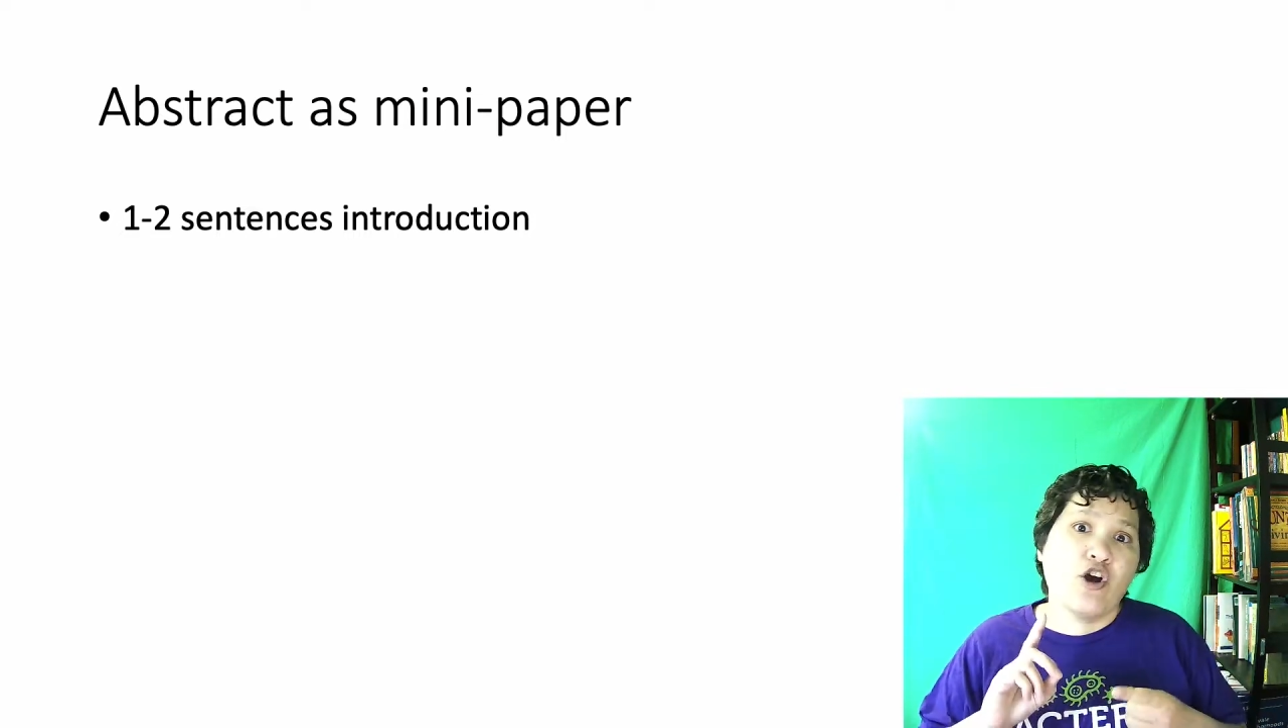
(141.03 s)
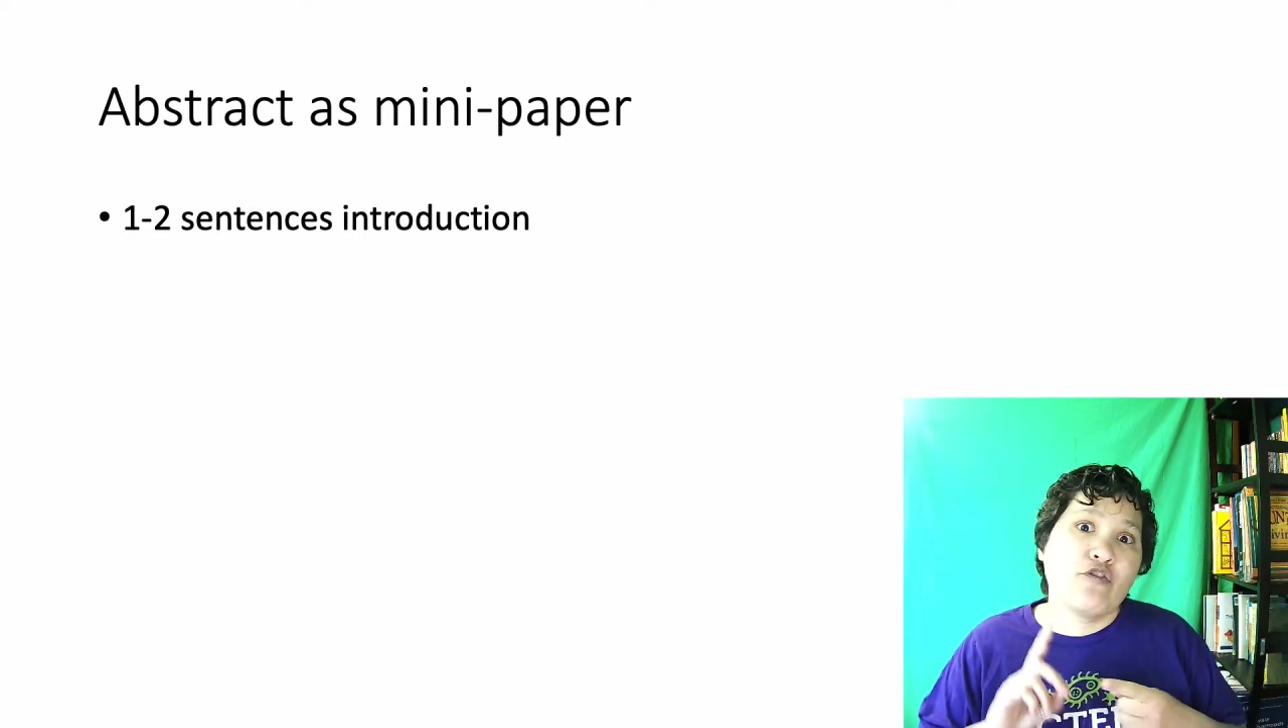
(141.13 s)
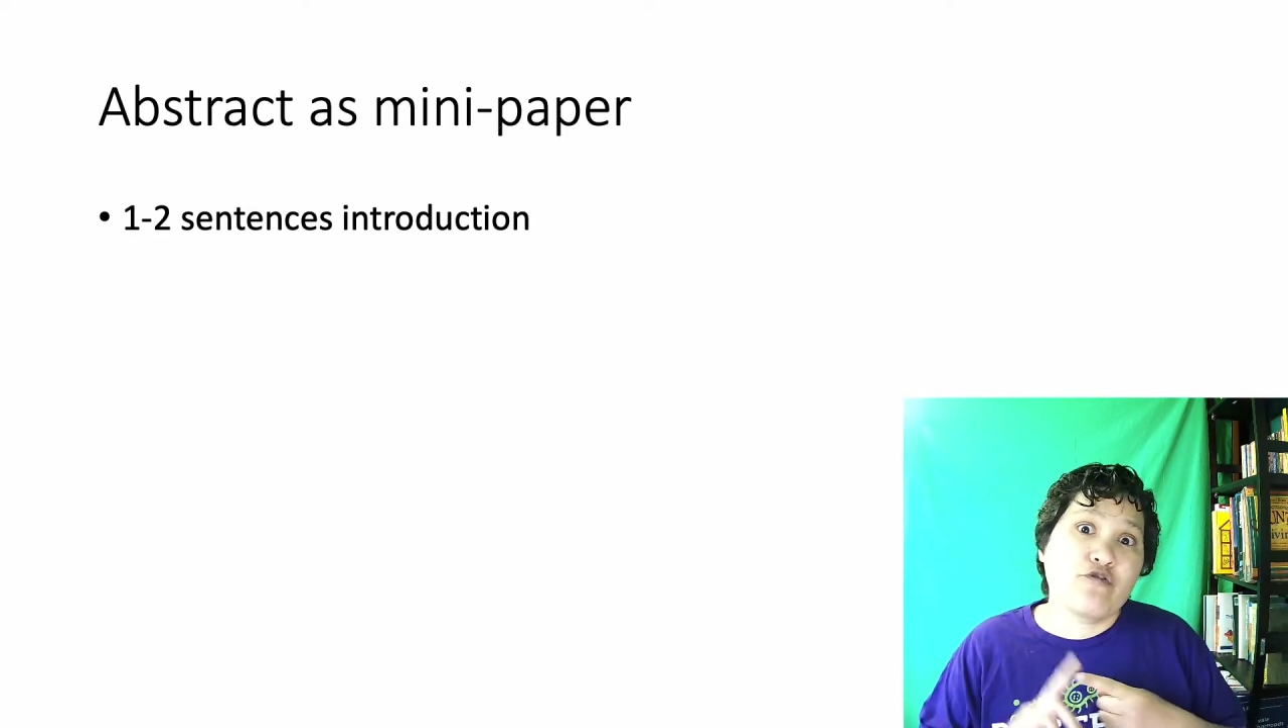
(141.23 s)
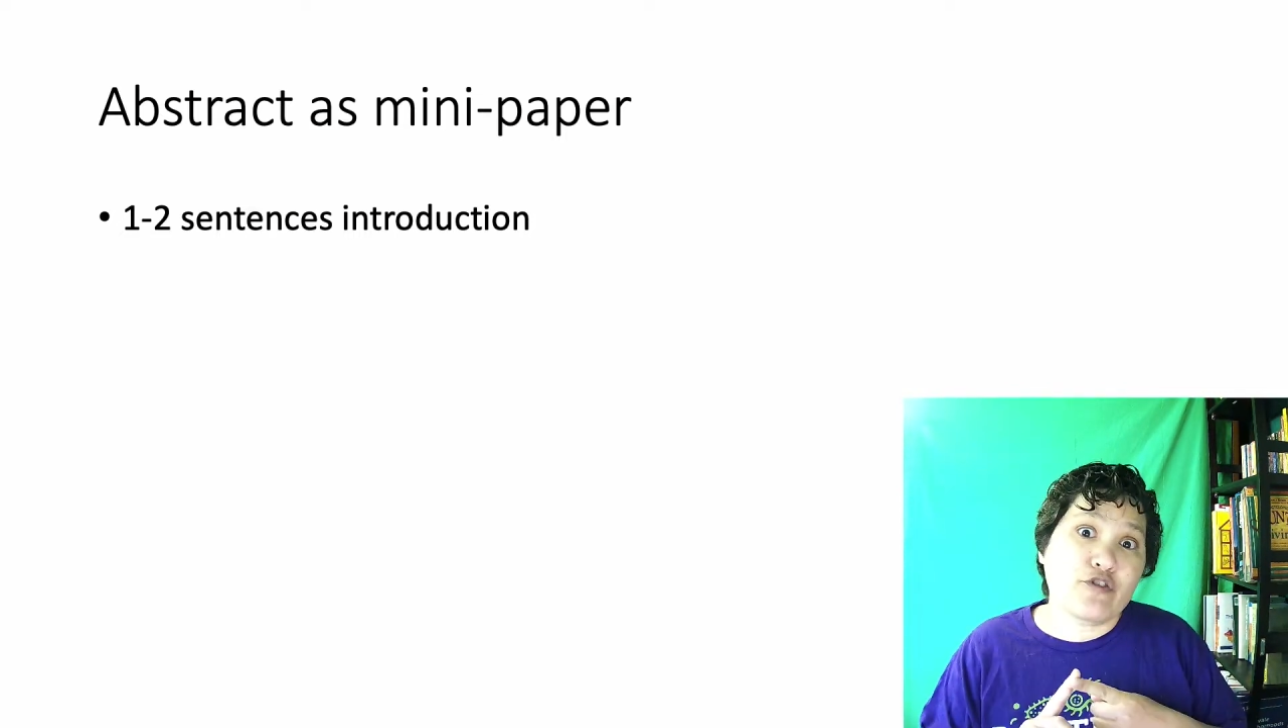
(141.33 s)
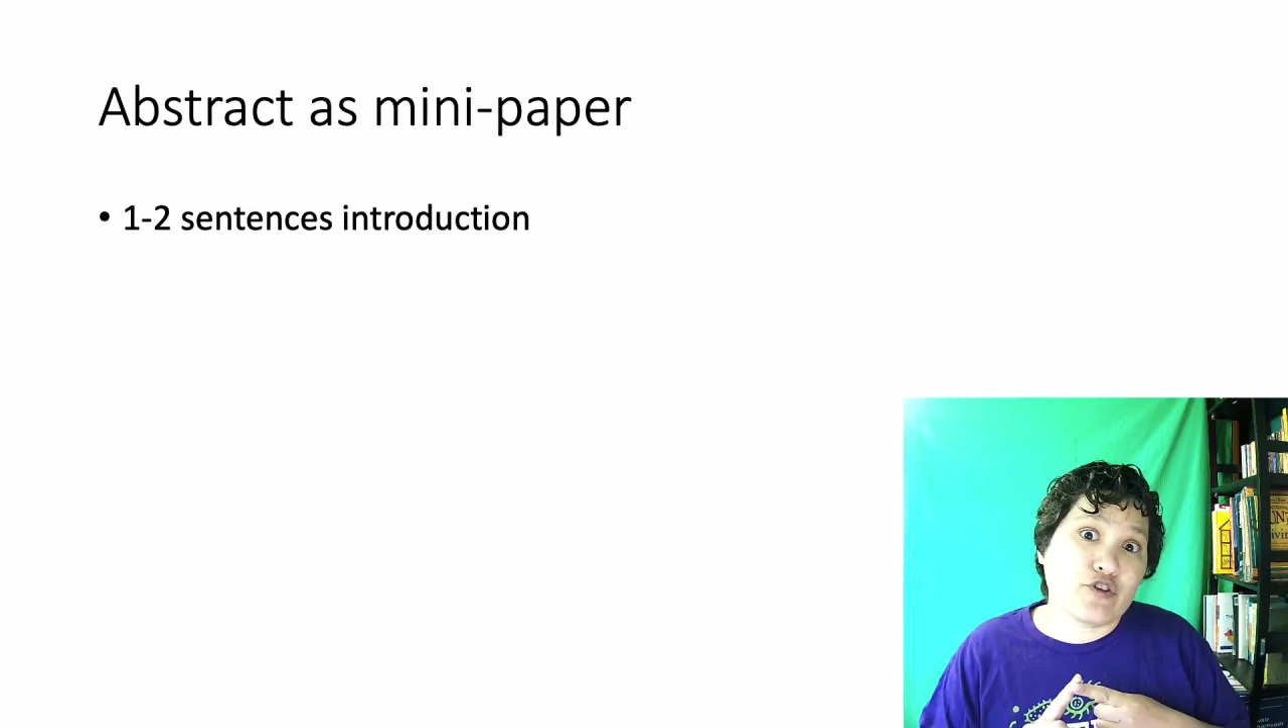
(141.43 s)

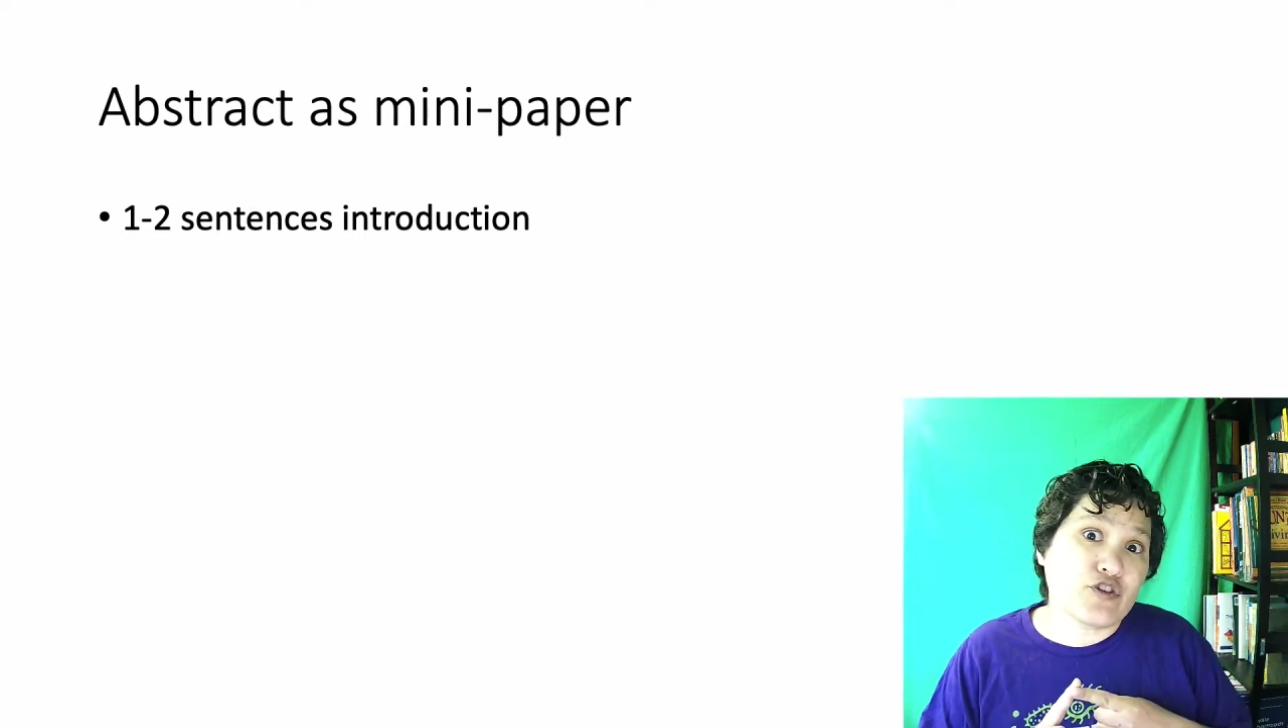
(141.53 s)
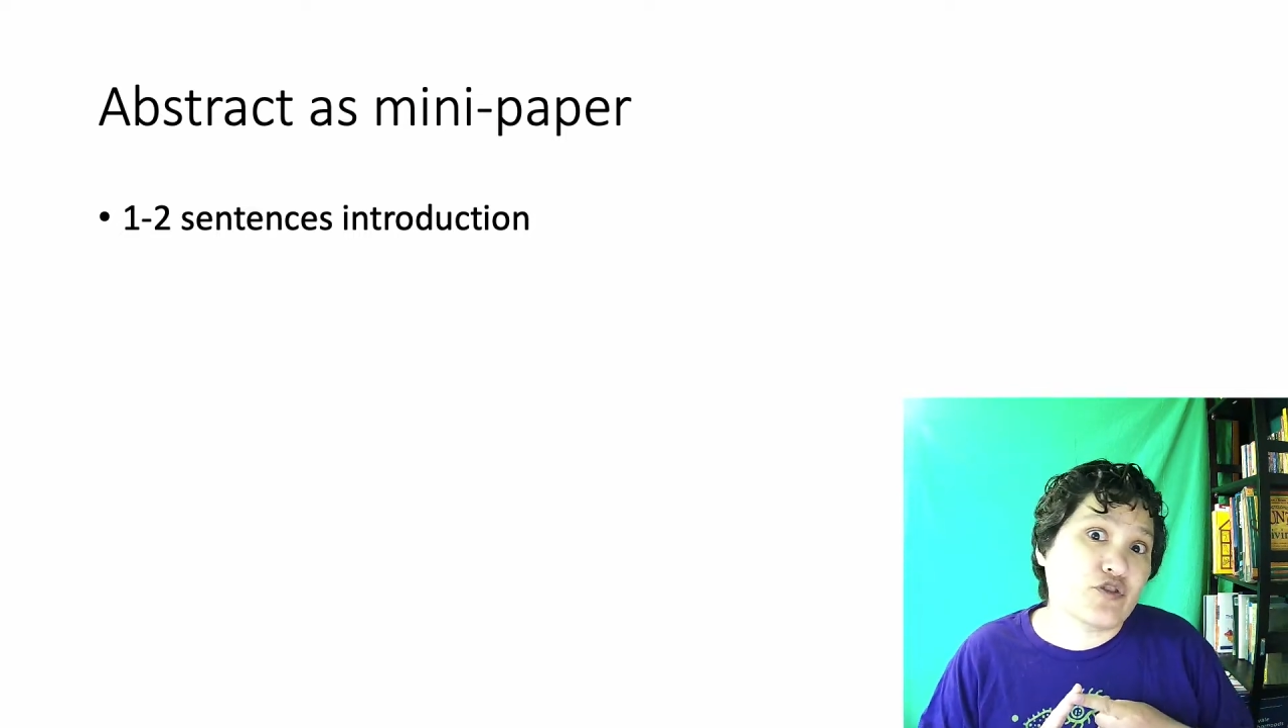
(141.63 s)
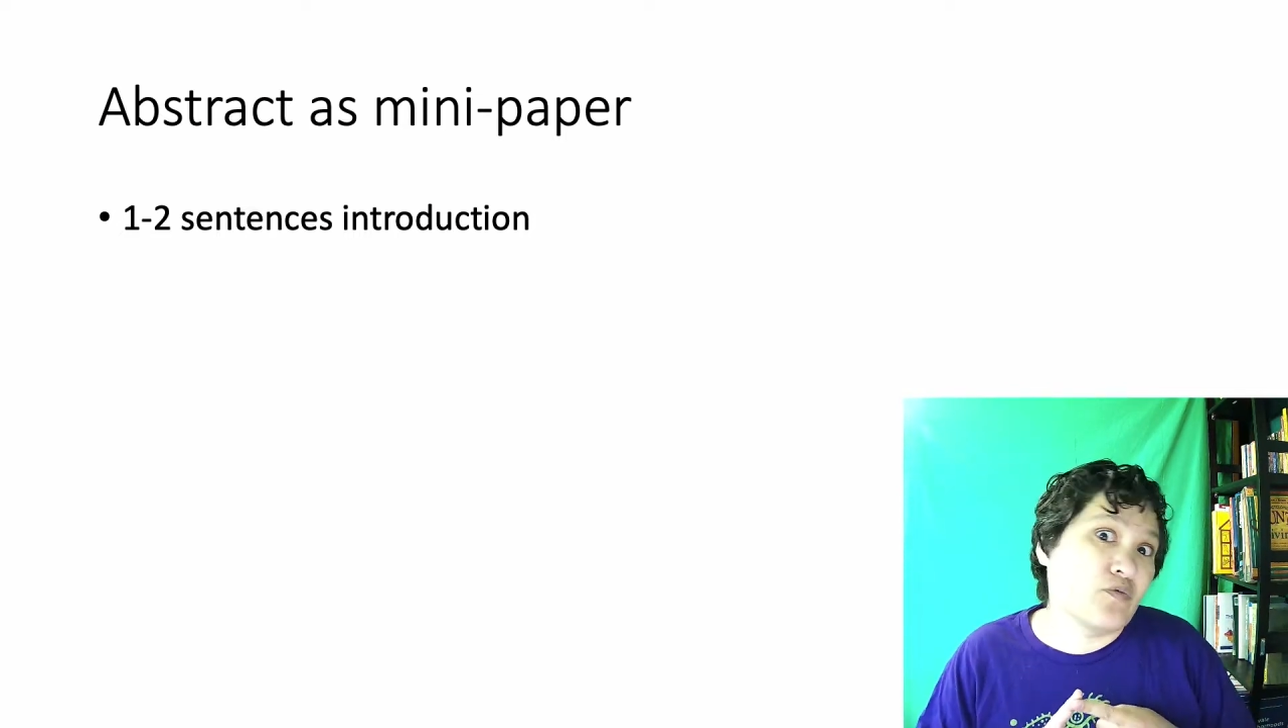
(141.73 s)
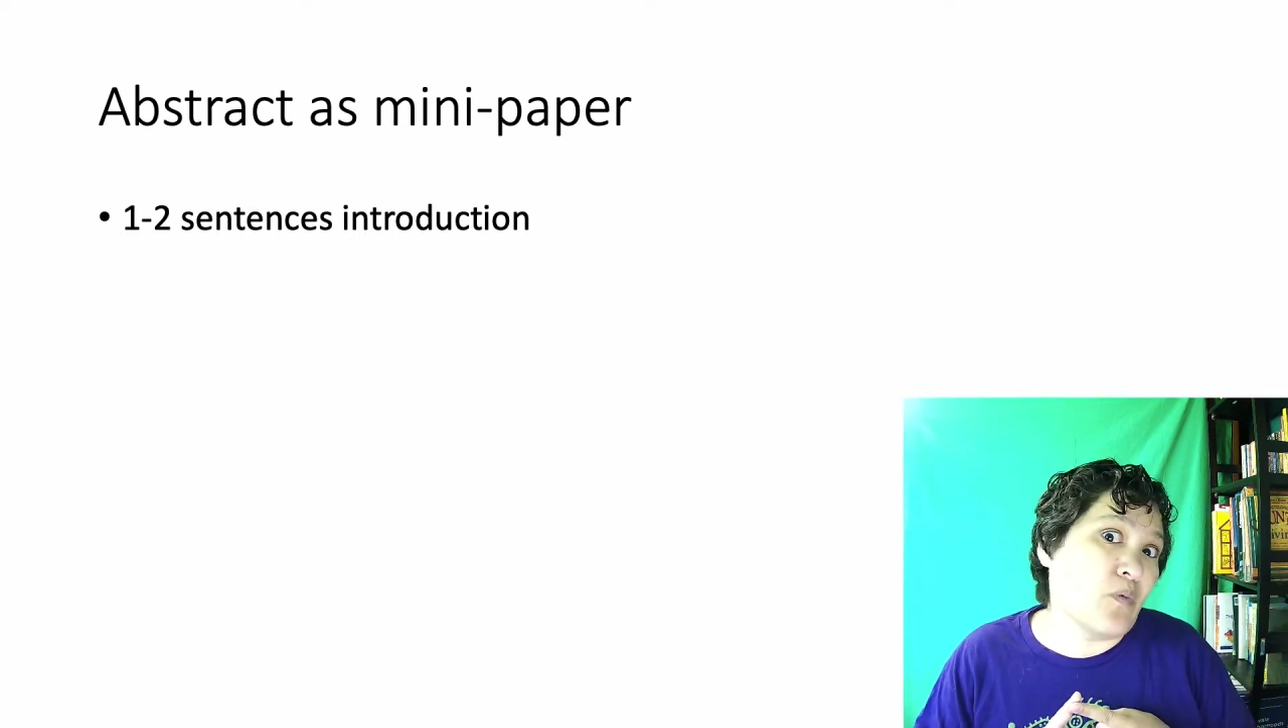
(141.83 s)
First,